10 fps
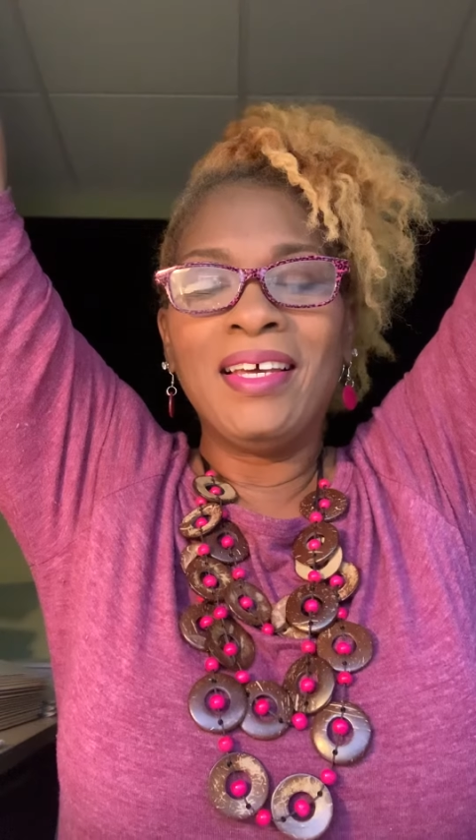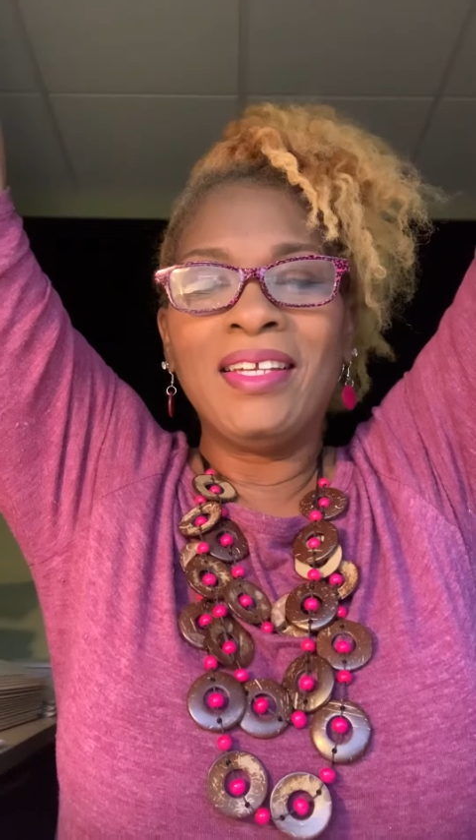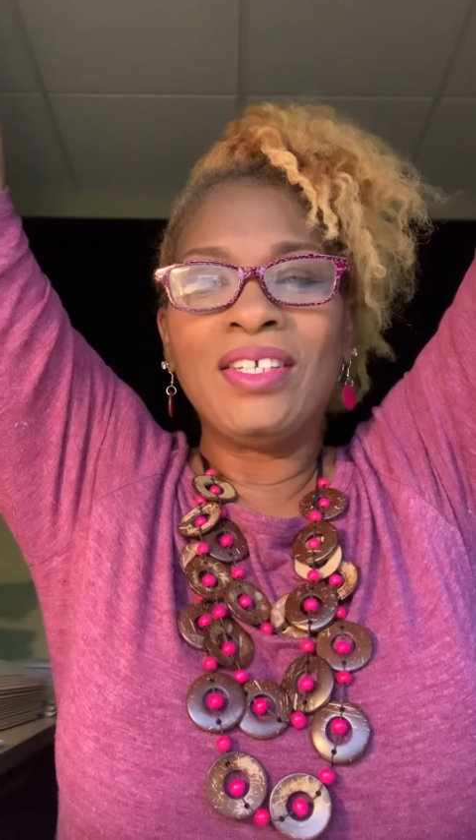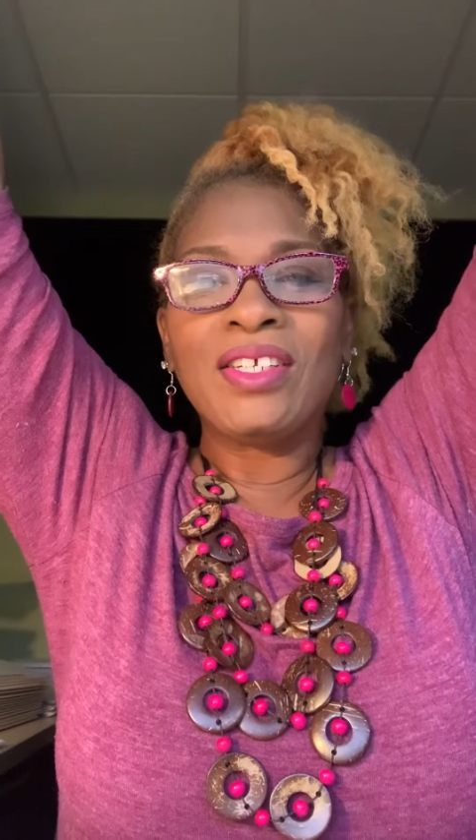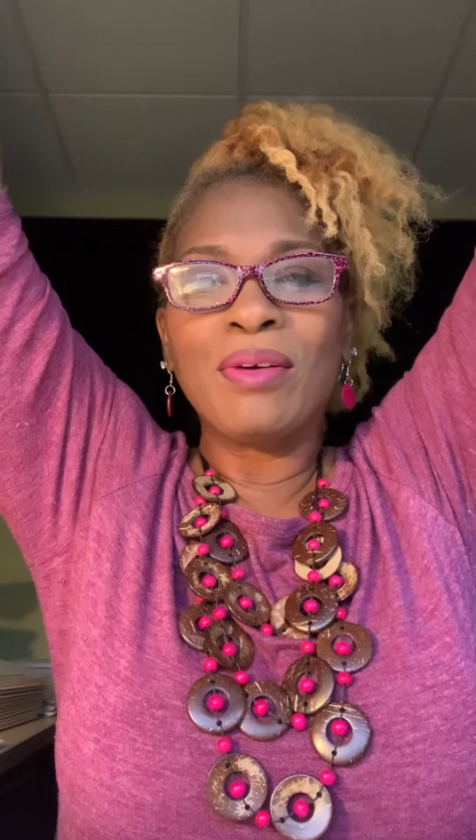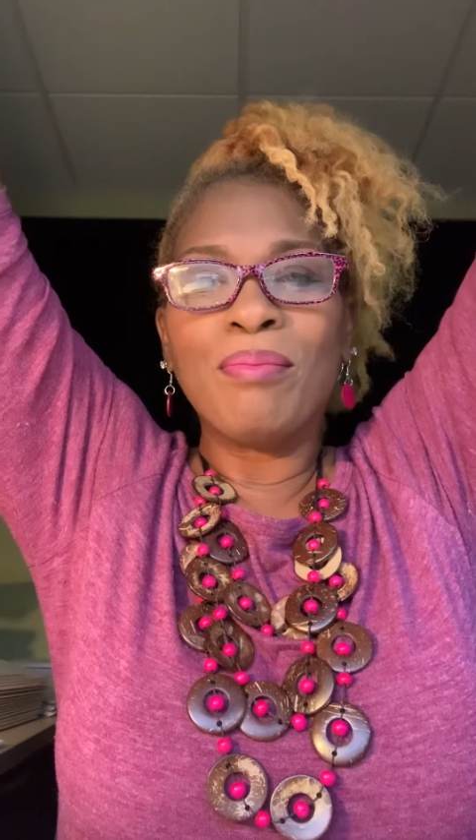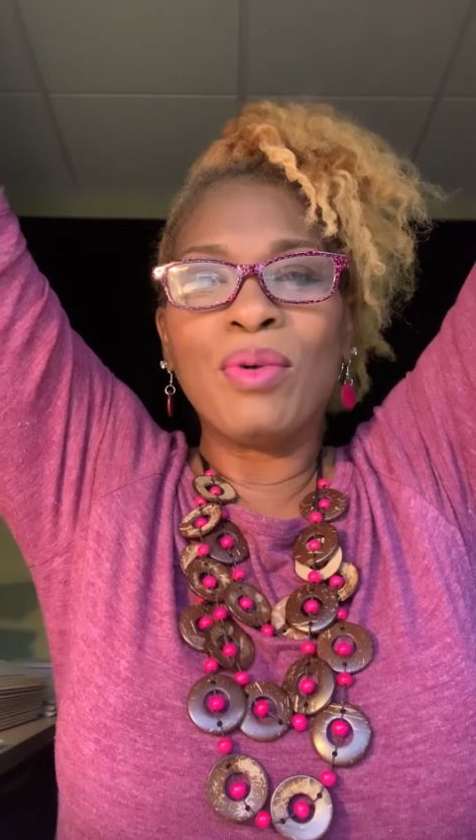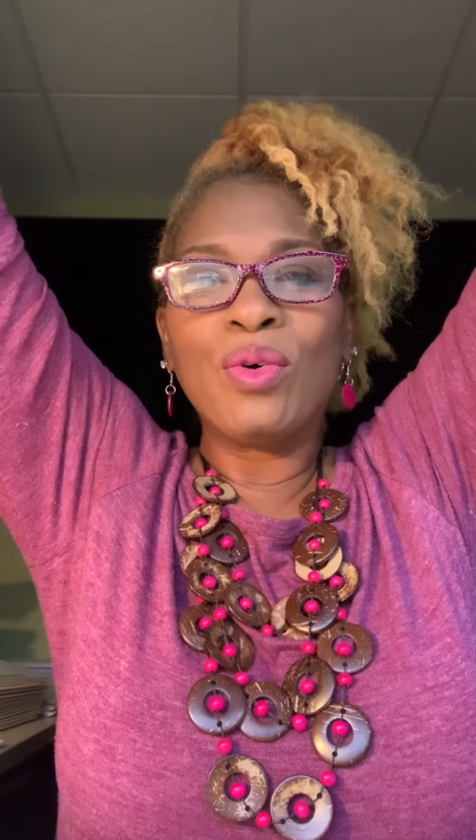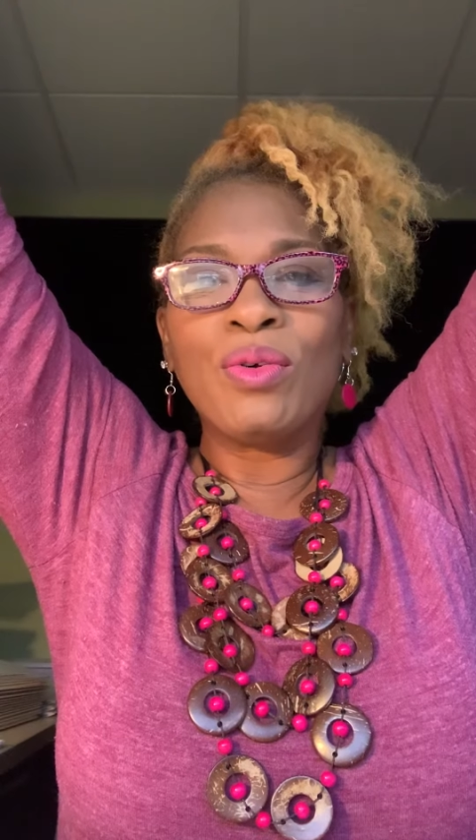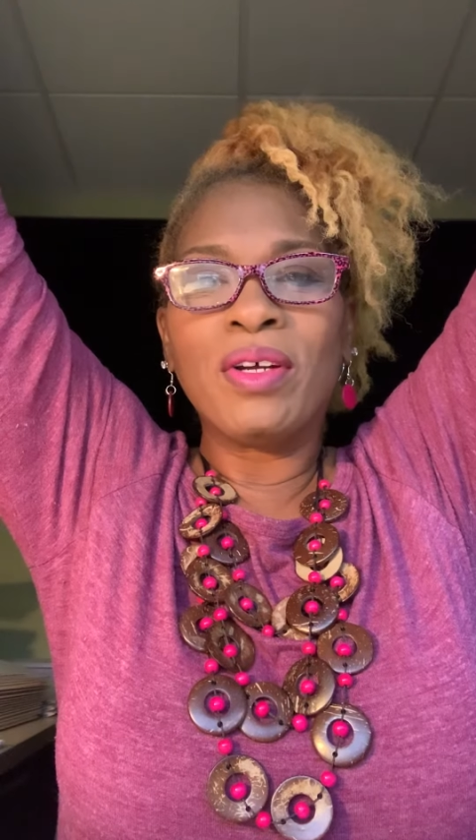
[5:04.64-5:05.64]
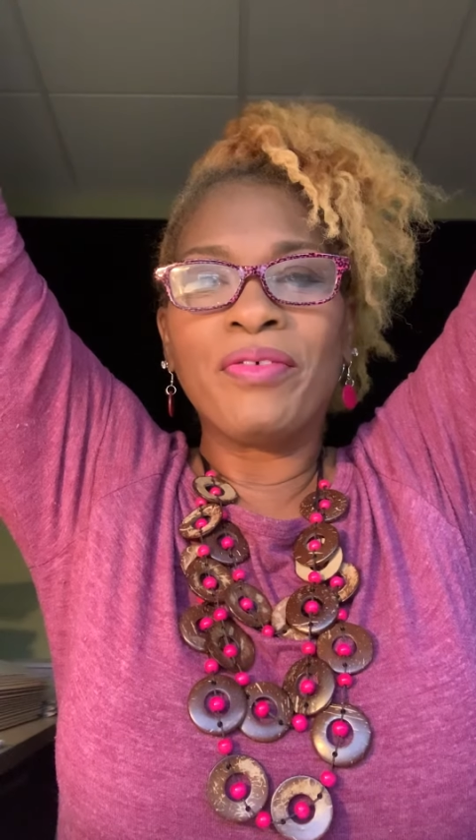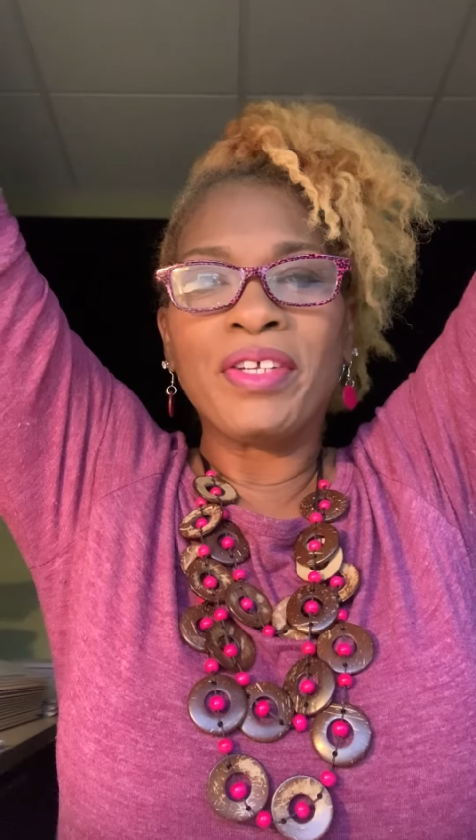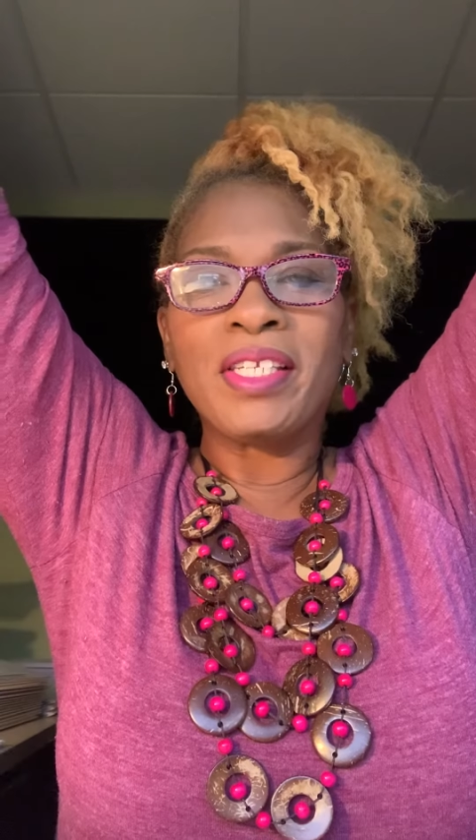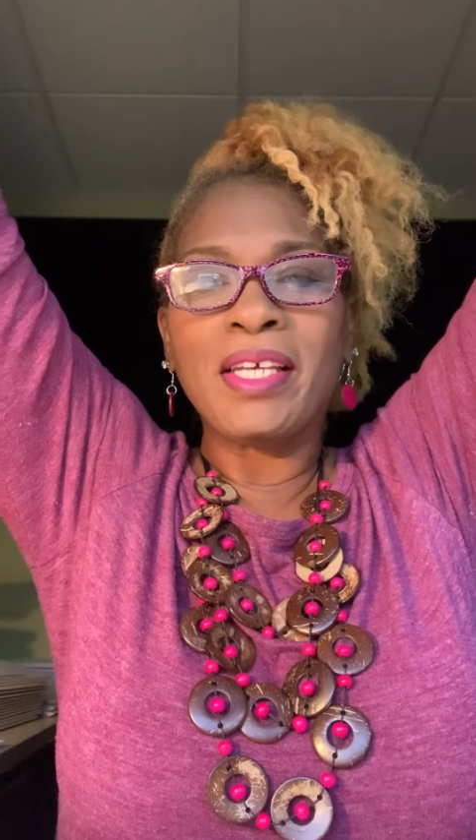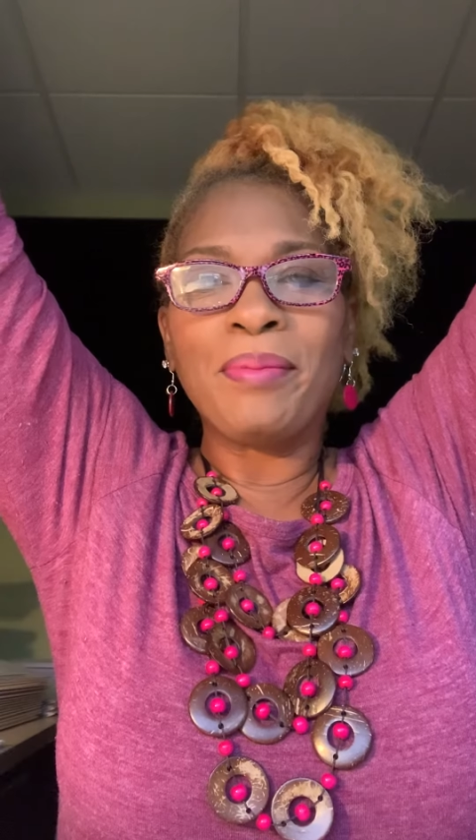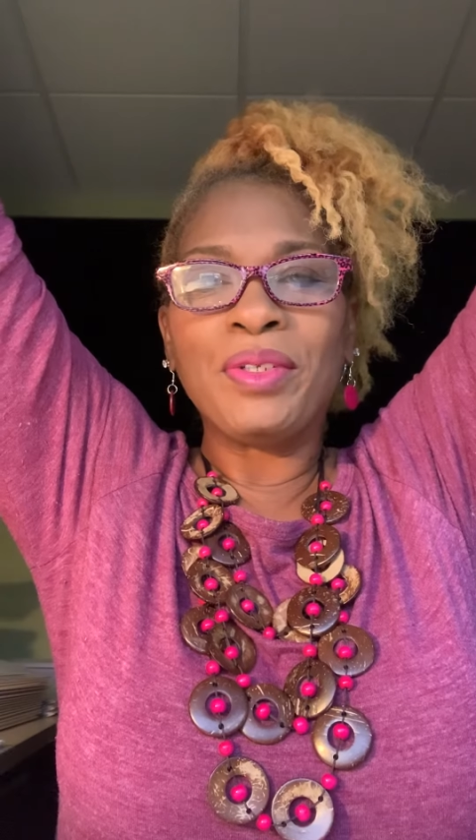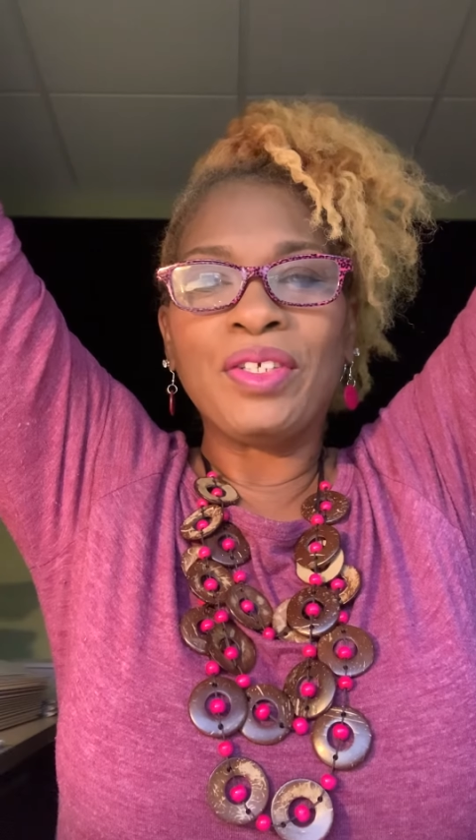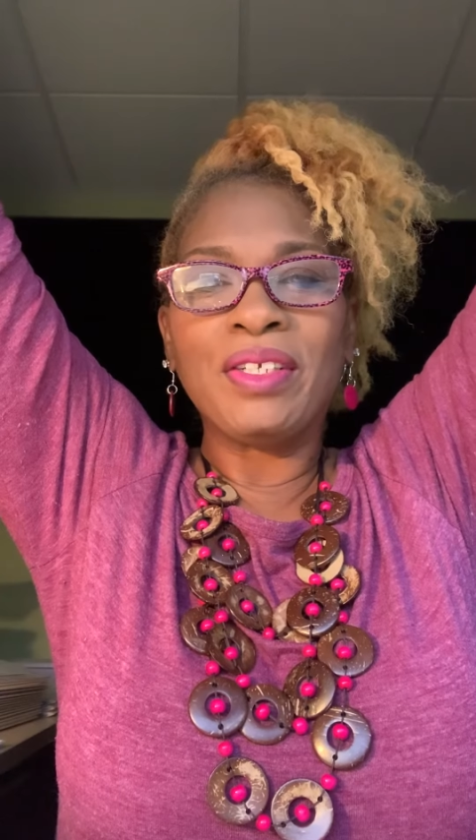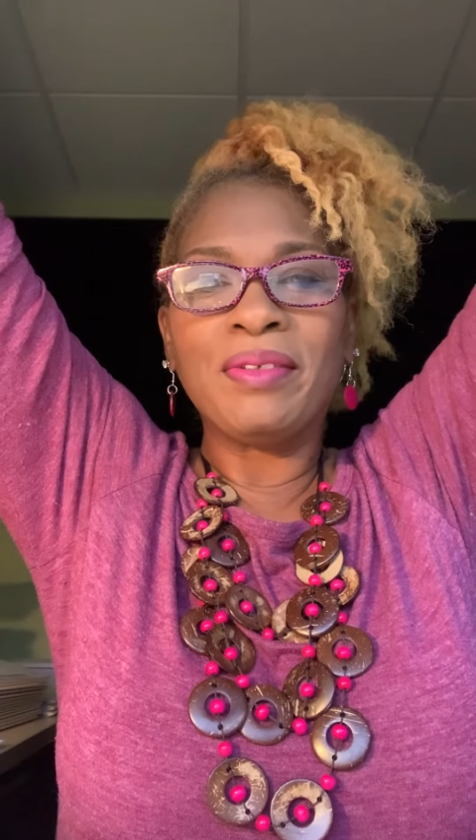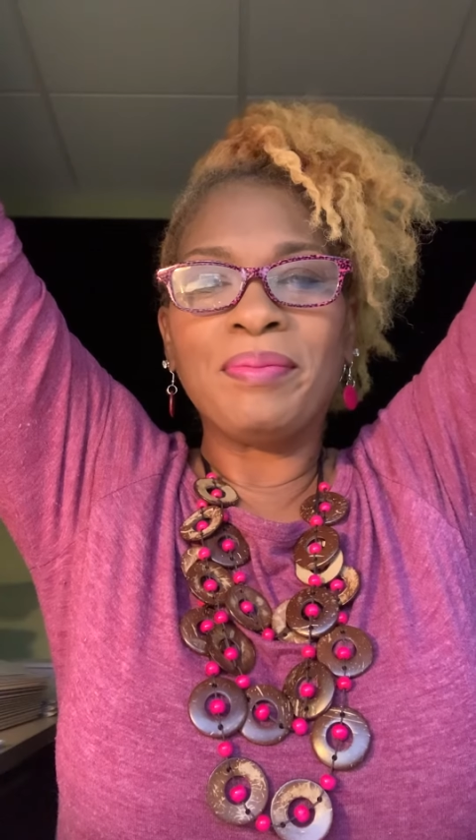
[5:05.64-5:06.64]
just a mode of
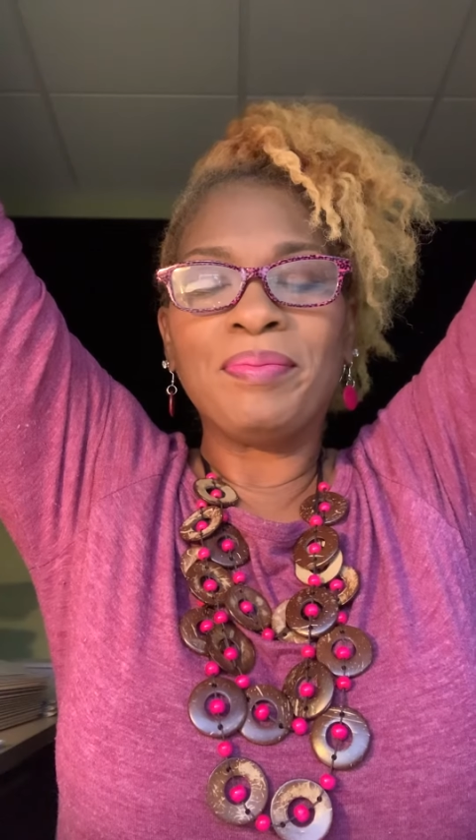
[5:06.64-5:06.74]
reception,